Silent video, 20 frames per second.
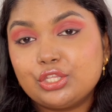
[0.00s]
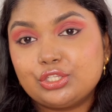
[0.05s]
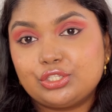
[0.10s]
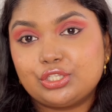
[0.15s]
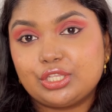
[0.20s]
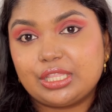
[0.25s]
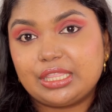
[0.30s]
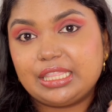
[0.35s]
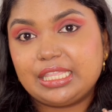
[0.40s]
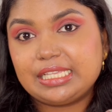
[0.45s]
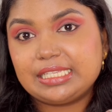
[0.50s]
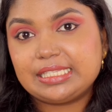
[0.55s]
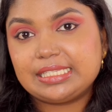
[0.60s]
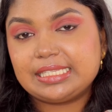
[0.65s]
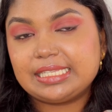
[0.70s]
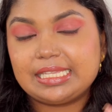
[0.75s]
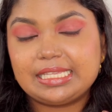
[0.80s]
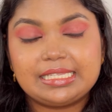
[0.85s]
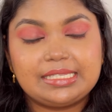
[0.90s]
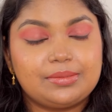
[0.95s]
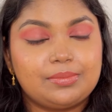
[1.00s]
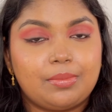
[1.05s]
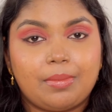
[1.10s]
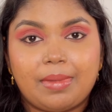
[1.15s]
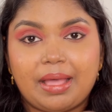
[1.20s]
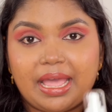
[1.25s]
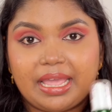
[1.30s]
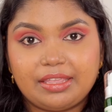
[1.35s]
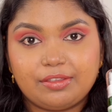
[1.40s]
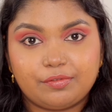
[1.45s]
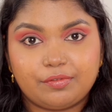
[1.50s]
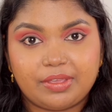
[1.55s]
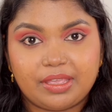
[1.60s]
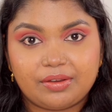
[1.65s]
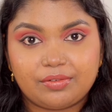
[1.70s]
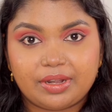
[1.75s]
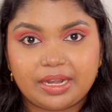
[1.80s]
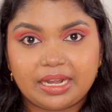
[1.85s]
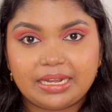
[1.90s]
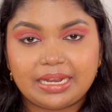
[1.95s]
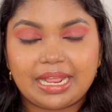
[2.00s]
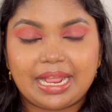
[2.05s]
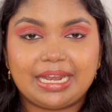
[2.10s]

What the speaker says: So this is my favorite.